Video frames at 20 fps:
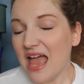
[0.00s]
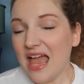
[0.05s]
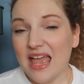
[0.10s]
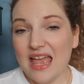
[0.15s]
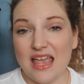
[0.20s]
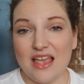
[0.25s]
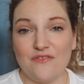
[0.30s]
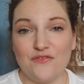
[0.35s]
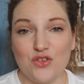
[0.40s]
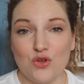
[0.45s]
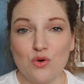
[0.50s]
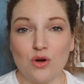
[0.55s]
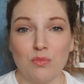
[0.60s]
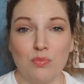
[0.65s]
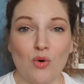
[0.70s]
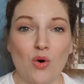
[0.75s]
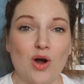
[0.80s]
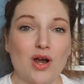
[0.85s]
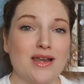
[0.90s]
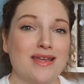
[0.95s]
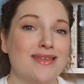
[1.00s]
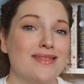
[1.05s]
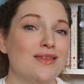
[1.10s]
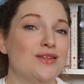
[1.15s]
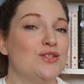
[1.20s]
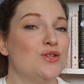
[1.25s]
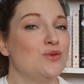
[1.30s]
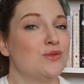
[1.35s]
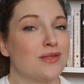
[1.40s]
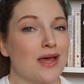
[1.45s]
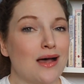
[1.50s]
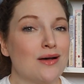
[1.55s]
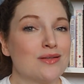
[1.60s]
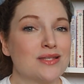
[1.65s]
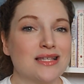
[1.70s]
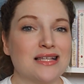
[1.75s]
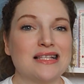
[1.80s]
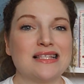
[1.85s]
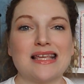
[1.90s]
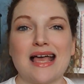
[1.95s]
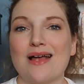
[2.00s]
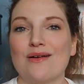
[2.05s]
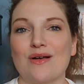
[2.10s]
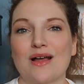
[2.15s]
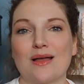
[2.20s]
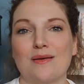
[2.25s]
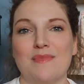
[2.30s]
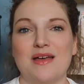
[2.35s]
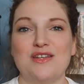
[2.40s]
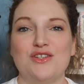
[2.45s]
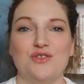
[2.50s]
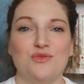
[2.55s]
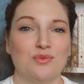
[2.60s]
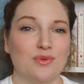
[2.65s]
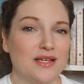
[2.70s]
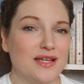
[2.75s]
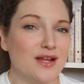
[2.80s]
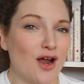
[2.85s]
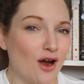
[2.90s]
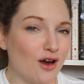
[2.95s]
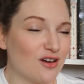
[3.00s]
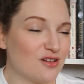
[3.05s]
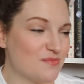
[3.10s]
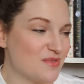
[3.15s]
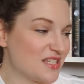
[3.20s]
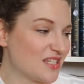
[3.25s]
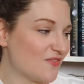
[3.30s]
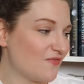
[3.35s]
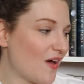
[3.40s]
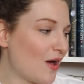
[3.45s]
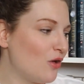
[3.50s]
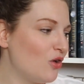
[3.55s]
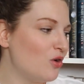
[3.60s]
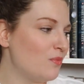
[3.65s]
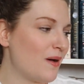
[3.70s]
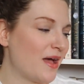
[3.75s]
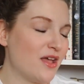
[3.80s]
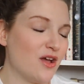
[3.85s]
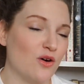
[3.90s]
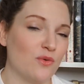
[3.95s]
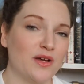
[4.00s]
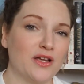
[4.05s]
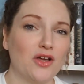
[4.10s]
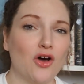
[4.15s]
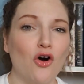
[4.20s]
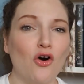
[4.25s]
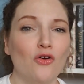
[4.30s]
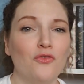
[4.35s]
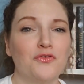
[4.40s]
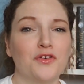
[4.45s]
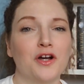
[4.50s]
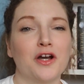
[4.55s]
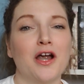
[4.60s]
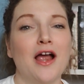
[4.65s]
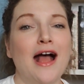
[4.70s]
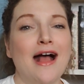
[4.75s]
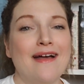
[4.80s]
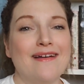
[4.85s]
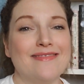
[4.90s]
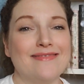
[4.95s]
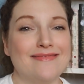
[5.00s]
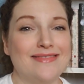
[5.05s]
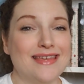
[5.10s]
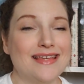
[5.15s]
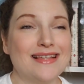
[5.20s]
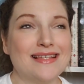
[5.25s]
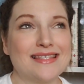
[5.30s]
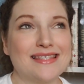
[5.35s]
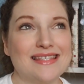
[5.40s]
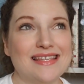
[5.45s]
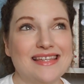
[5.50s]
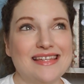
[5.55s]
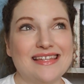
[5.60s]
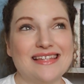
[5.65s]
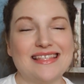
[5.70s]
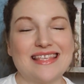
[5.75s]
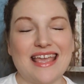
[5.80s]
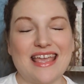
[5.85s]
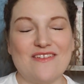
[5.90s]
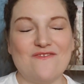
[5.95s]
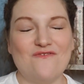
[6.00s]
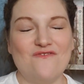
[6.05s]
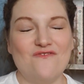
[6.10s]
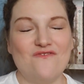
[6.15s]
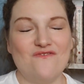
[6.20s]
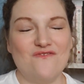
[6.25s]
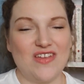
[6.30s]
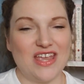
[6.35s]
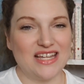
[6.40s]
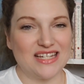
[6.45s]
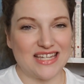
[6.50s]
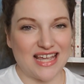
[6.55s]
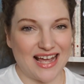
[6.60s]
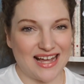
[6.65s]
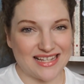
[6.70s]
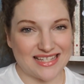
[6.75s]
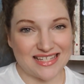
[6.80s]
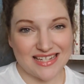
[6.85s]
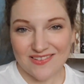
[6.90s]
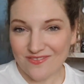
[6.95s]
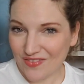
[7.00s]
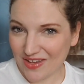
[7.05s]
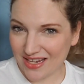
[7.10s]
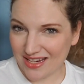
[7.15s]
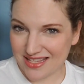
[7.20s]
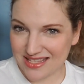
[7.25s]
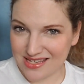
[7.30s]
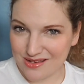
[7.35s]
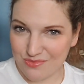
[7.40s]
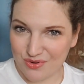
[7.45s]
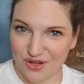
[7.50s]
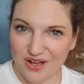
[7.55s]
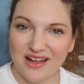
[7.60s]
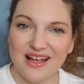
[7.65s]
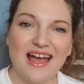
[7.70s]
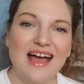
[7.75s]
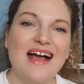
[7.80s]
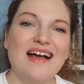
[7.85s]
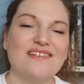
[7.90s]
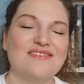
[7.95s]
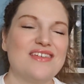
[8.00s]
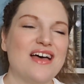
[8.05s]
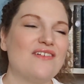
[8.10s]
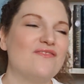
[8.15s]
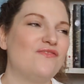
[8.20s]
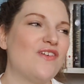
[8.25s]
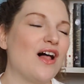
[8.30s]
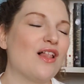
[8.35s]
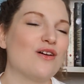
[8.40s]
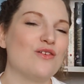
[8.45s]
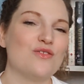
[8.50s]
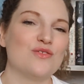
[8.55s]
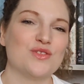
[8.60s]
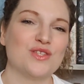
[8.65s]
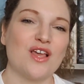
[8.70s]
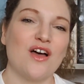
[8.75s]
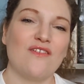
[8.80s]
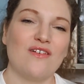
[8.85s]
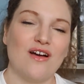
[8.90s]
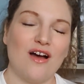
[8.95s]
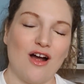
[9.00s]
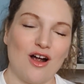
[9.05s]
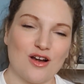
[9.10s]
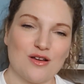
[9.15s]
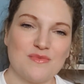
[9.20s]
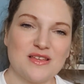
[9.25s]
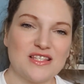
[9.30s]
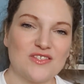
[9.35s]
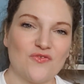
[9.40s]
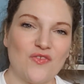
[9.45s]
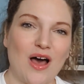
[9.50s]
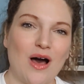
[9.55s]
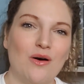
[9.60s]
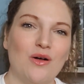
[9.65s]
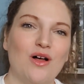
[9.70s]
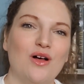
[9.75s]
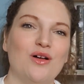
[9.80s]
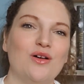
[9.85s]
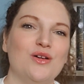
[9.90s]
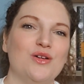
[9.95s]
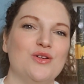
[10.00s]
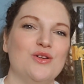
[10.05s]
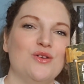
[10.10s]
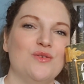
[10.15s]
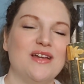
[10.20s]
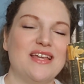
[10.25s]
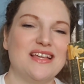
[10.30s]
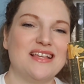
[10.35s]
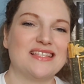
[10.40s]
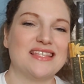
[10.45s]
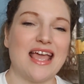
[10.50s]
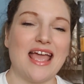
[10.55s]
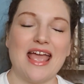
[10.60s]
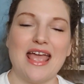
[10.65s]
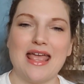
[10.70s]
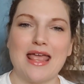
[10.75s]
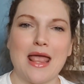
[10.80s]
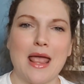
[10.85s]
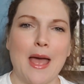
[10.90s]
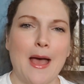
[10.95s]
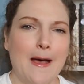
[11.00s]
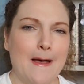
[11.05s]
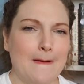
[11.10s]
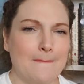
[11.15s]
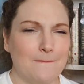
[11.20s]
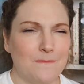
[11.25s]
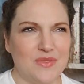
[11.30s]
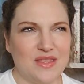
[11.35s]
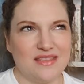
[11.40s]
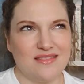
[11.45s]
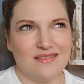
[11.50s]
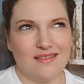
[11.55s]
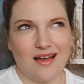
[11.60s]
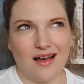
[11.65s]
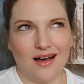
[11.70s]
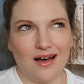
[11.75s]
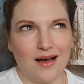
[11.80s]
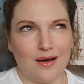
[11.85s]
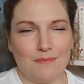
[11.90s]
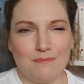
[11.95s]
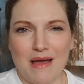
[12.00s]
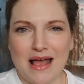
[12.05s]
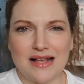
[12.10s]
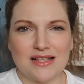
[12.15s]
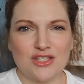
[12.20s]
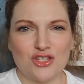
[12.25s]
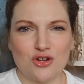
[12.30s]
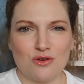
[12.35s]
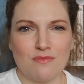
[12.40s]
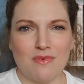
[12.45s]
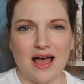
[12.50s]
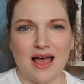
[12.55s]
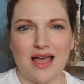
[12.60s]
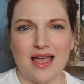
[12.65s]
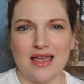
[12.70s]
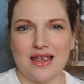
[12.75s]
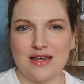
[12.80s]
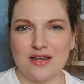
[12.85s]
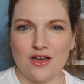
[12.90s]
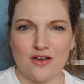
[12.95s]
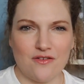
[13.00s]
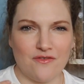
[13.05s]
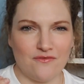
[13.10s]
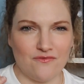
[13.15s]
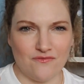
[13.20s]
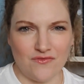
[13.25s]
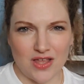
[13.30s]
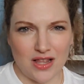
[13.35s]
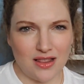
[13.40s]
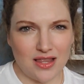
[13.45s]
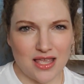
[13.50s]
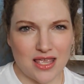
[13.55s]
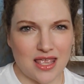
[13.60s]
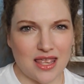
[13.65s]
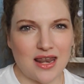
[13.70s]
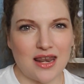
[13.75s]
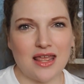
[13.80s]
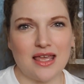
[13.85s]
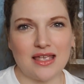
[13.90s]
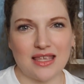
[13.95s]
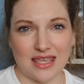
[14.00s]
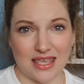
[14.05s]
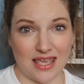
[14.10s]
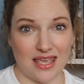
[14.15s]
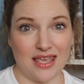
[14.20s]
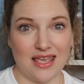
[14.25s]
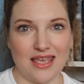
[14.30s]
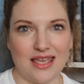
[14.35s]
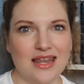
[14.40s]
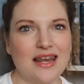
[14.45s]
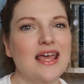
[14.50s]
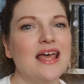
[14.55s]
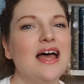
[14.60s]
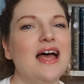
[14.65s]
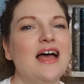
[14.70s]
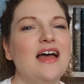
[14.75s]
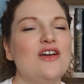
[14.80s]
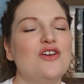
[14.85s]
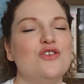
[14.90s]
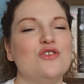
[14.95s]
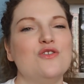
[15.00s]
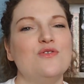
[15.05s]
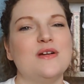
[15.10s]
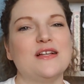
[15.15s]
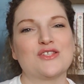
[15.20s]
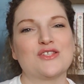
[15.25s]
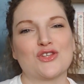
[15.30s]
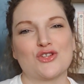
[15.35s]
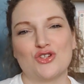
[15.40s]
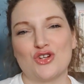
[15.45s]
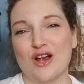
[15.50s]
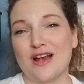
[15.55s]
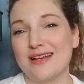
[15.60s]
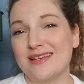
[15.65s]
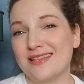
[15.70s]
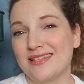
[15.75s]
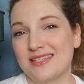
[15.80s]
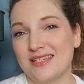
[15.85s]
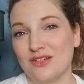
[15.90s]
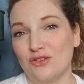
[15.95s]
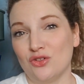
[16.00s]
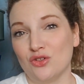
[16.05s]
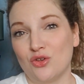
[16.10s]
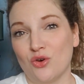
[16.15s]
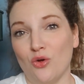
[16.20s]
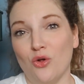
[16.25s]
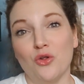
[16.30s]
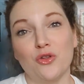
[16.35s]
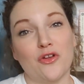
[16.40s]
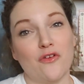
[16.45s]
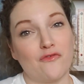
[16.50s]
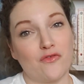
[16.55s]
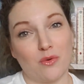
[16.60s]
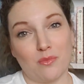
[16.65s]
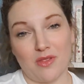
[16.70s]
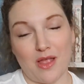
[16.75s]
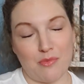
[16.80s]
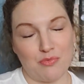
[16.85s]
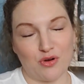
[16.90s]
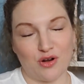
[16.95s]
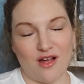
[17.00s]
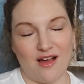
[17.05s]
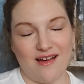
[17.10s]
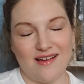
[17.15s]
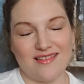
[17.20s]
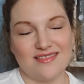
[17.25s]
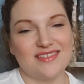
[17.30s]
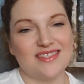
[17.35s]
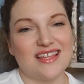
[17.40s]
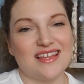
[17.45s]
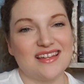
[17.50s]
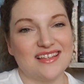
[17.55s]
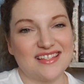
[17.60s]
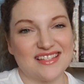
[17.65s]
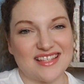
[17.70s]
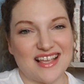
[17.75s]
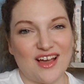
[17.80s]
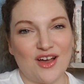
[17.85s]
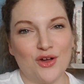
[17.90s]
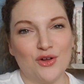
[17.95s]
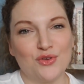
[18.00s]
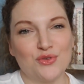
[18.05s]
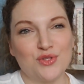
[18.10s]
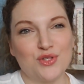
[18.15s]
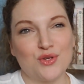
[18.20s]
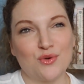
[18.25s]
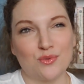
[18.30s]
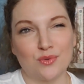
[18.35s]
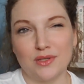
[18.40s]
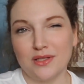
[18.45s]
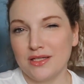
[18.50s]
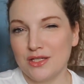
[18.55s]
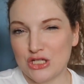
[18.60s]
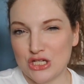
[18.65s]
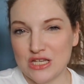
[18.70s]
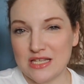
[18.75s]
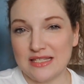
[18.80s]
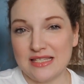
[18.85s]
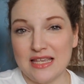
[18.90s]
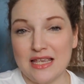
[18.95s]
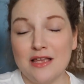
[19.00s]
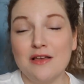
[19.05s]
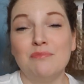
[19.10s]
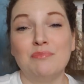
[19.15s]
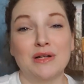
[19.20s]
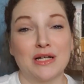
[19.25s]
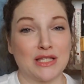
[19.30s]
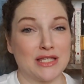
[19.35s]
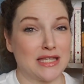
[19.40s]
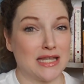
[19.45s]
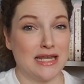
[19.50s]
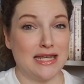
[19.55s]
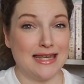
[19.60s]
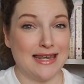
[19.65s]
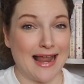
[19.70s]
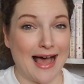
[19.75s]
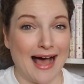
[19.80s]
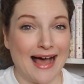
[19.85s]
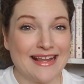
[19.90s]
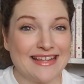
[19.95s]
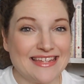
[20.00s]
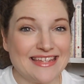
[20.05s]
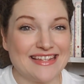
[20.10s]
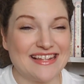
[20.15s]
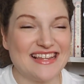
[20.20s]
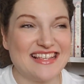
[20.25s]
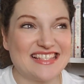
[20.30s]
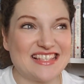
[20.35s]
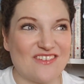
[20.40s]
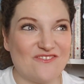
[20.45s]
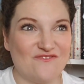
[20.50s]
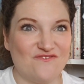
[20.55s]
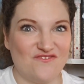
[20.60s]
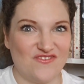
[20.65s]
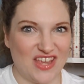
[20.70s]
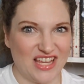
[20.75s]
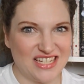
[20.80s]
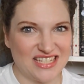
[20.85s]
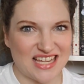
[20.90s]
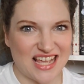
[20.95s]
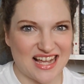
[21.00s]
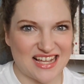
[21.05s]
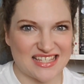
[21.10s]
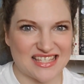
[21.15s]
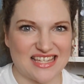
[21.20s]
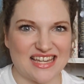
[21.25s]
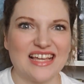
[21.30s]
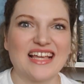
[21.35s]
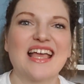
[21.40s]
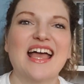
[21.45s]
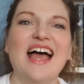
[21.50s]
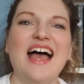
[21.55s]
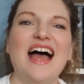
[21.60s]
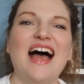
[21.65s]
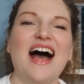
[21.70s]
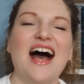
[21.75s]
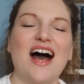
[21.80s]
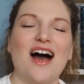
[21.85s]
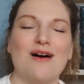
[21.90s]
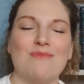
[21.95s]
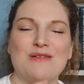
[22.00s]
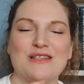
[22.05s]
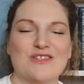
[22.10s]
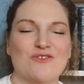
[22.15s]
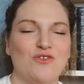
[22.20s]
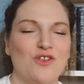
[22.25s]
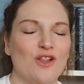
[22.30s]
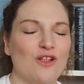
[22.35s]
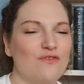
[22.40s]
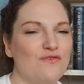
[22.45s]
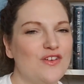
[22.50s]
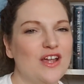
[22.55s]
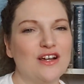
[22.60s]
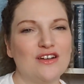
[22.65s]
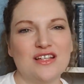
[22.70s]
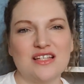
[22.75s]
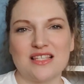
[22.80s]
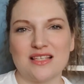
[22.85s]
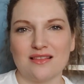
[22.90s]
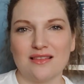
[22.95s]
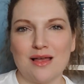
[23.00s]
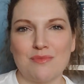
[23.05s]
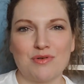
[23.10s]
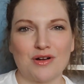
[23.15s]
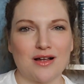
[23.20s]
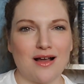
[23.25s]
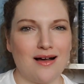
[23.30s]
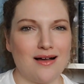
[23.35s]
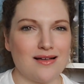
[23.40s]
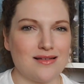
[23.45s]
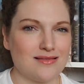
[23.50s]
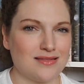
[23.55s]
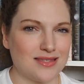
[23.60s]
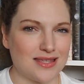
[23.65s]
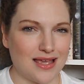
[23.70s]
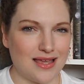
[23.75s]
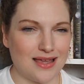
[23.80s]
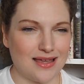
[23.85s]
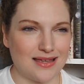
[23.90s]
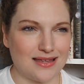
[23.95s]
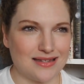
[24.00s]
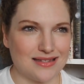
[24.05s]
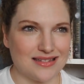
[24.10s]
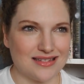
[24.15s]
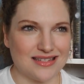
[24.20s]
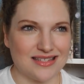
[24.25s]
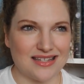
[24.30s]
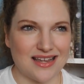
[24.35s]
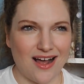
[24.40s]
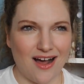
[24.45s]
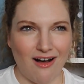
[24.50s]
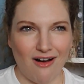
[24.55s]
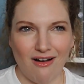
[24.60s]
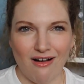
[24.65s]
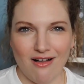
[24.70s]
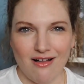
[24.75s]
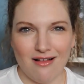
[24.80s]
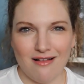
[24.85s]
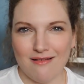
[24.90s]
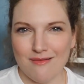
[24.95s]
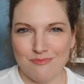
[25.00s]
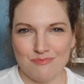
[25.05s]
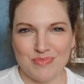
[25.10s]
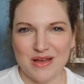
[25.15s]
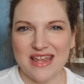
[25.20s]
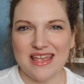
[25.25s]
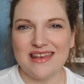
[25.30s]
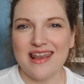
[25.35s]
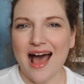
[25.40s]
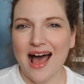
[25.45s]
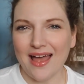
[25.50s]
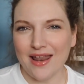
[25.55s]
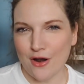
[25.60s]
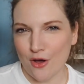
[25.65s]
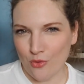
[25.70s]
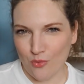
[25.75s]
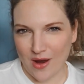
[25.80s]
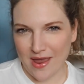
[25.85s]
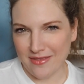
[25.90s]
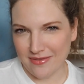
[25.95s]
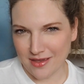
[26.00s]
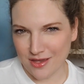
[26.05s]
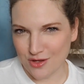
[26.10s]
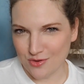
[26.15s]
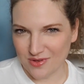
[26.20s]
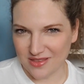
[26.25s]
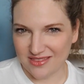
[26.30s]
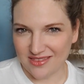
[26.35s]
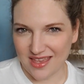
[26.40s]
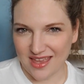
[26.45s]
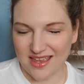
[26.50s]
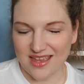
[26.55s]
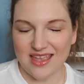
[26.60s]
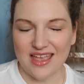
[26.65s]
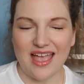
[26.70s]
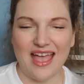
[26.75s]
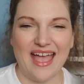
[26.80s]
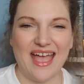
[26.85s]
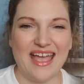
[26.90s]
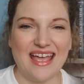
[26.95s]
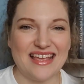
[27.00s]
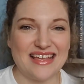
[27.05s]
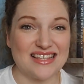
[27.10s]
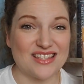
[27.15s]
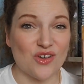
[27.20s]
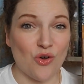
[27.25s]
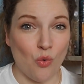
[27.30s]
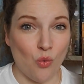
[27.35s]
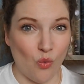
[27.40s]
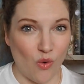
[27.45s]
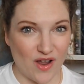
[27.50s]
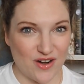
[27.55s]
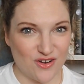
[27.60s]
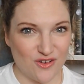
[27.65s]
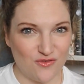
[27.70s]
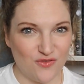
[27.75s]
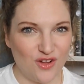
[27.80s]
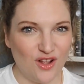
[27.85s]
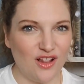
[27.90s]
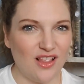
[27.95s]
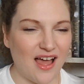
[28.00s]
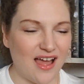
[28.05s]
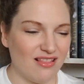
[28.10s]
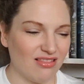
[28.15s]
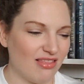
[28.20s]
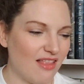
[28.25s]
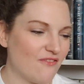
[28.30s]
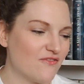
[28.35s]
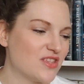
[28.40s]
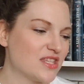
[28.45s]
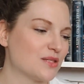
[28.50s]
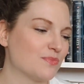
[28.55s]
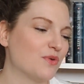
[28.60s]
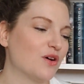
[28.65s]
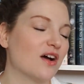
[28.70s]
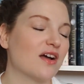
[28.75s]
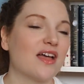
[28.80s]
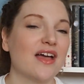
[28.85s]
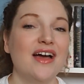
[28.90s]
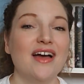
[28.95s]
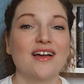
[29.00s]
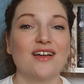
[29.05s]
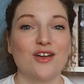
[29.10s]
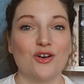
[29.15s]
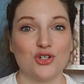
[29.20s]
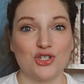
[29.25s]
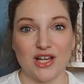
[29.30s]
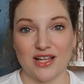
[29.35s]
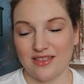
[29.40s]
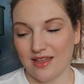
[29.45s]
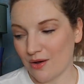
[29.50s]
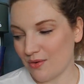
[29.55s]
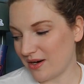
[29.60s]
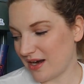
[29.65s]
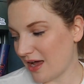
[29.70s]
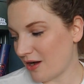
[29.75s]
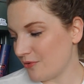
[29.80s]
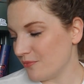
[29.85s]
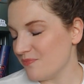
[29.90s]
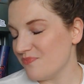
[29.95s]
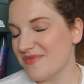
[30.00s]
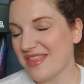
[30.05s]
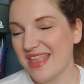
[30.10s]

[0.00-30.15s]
If you were born in the 2000s, I recommend you read Artemis Fowl by Owen Colfer. This is a fantastic fantasy book that follows Artemis Fowl, who is a mastermind villain kid who trying to steal gold from leprechauns. And it sounds really cheesy, but it's not. It is fantastic. It's full of fairies and leprechauns and all, but not in a way that you would think. It's wonderful. I love this book. Go check that one out.